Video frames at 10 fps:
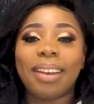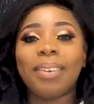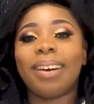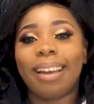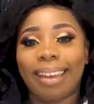I
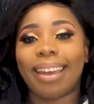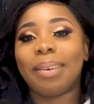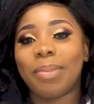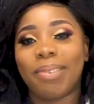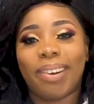know, like, I
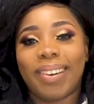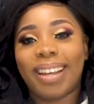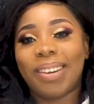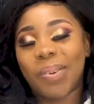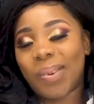can be
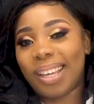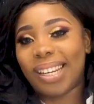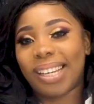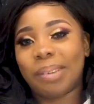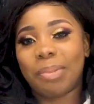very
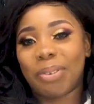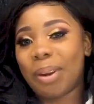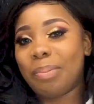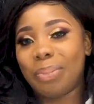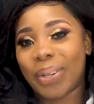annoying, I can be
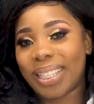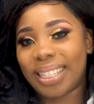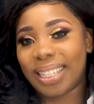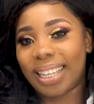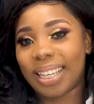very
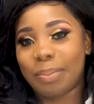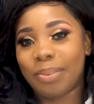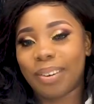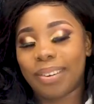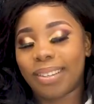bratty, I can
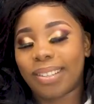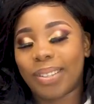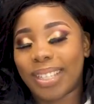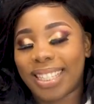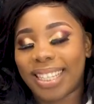be very
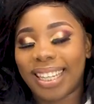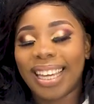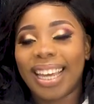snotty